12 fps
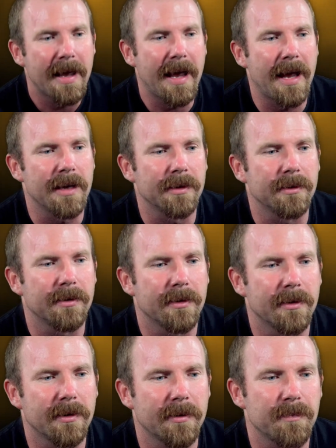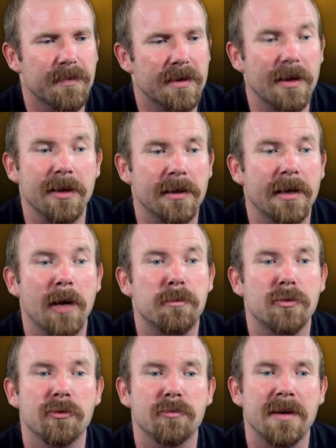And the thing that I
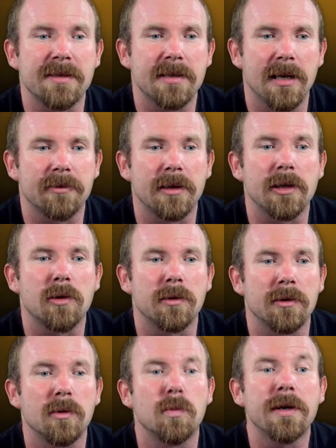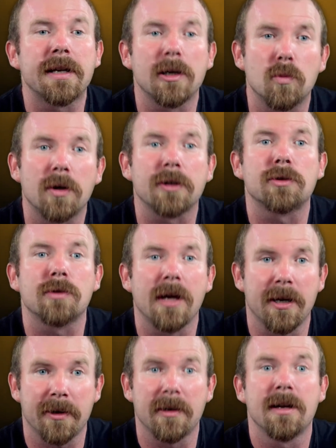proved myself that we can work
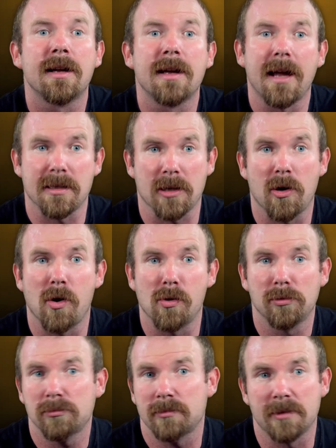together as a whole,